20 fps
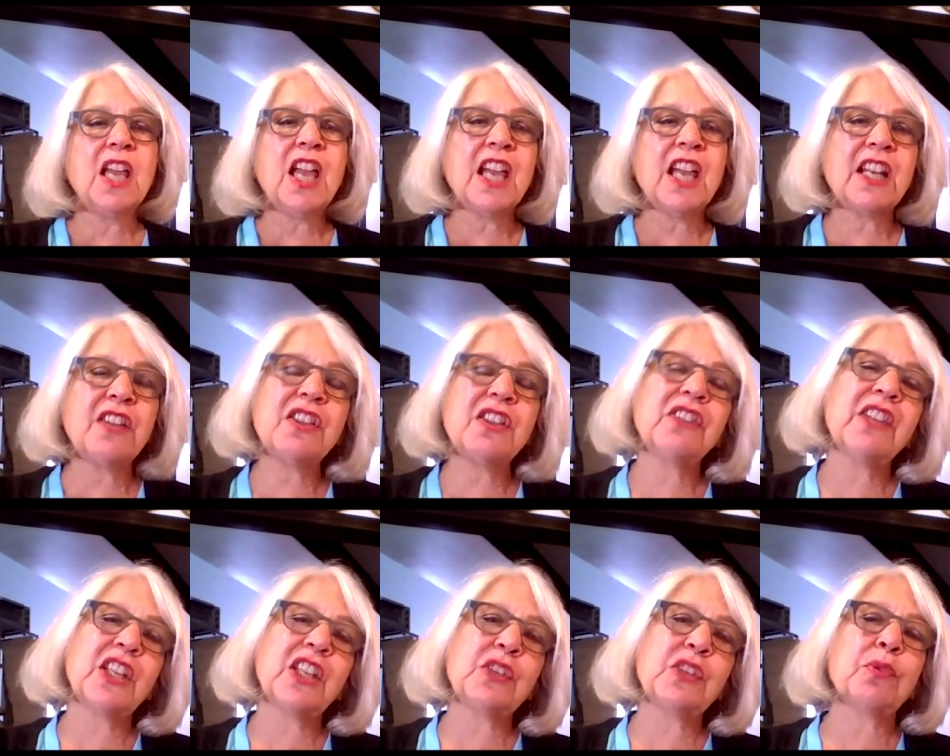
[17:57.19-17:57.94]
And I
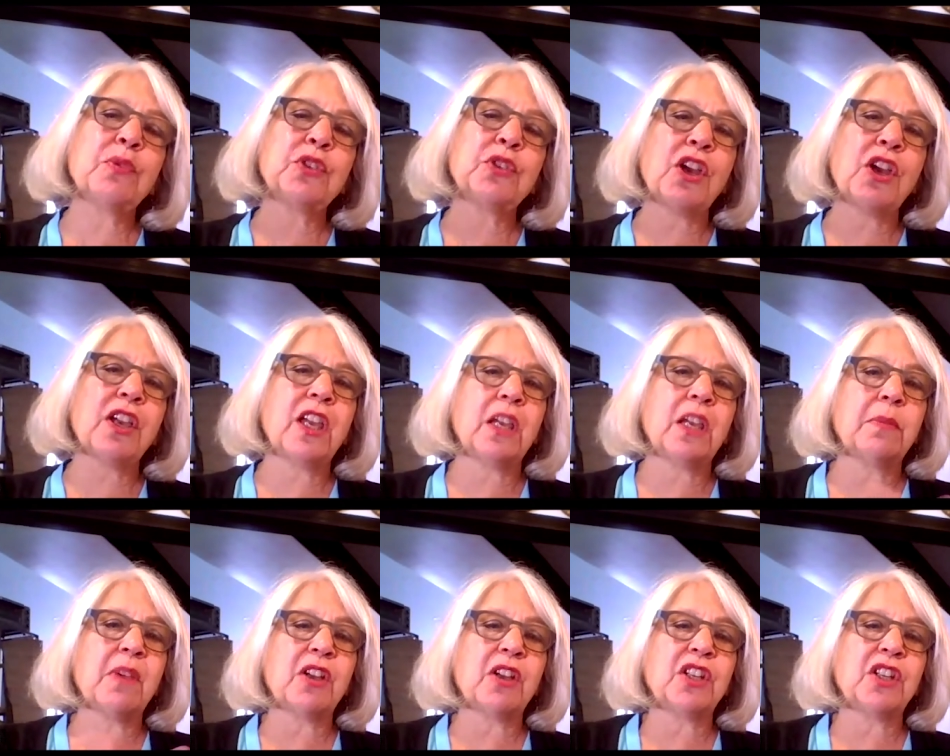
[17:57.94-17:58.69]
think that's what we're
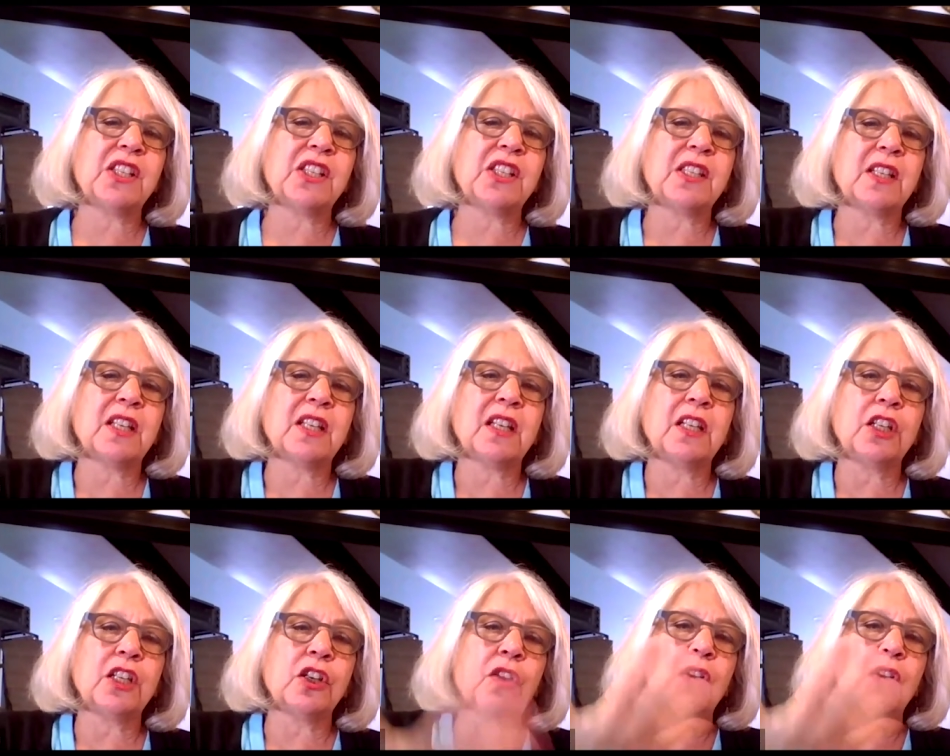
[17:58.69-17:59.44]
talking about is that,
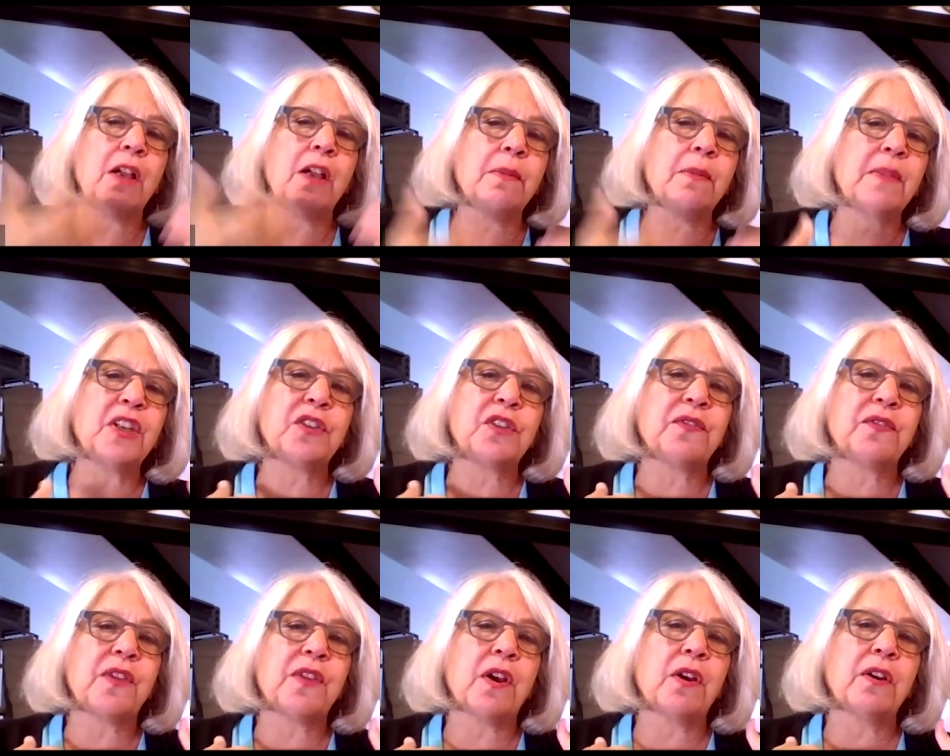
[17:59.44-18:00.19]
you know, how much
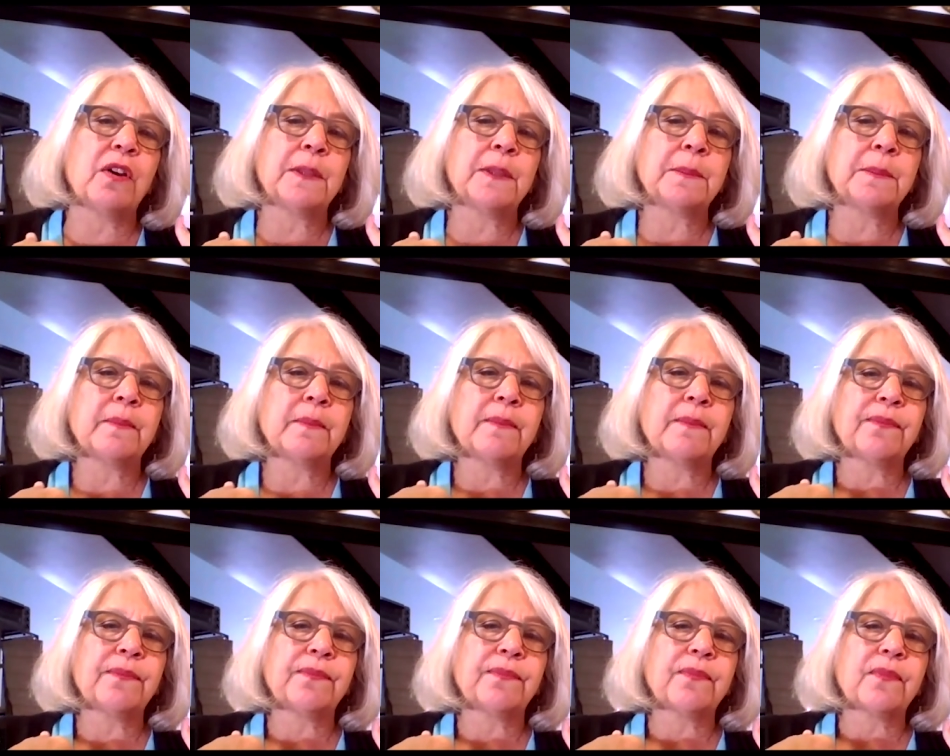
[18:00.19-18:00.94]
of our
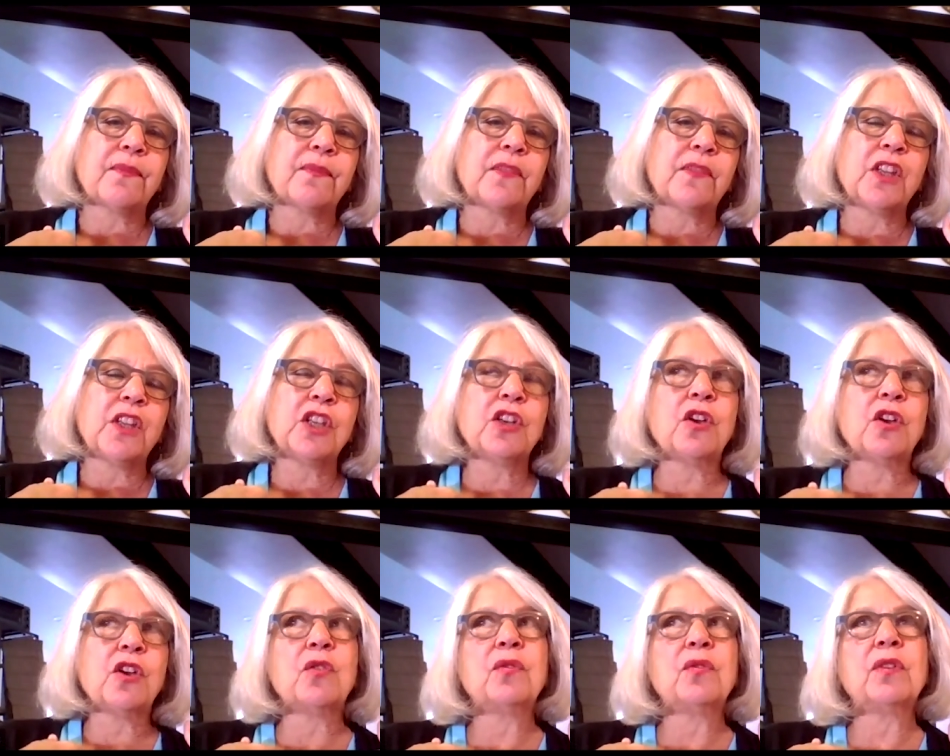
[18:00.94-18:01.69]
you
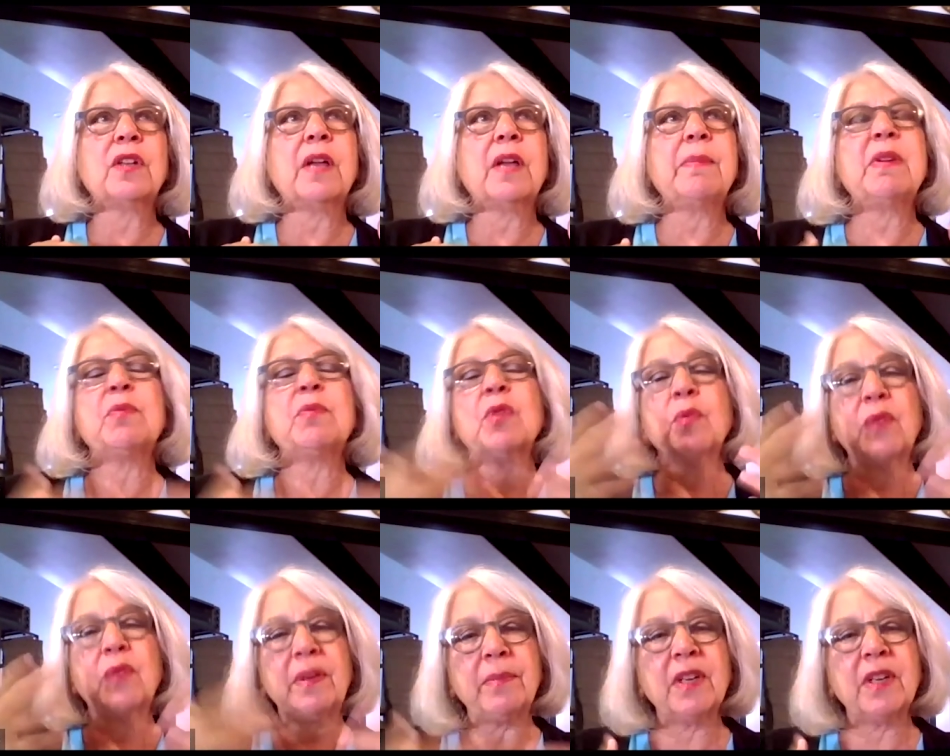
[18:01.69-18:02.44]
know, I mean, we're
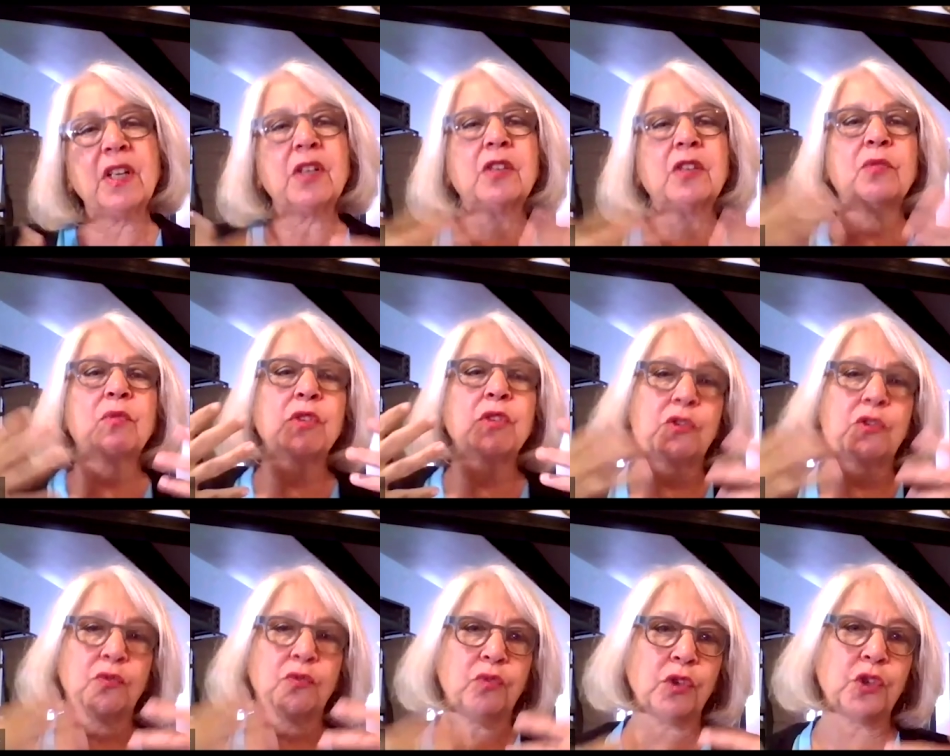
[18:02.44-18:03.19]
women, we're,
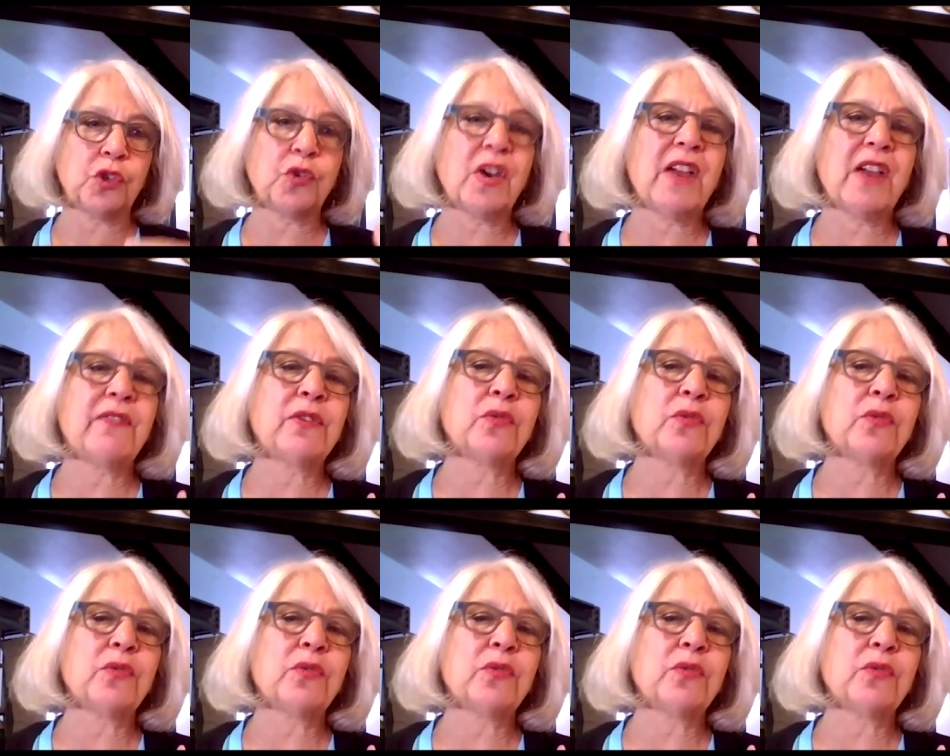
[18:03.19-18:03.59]
we're travel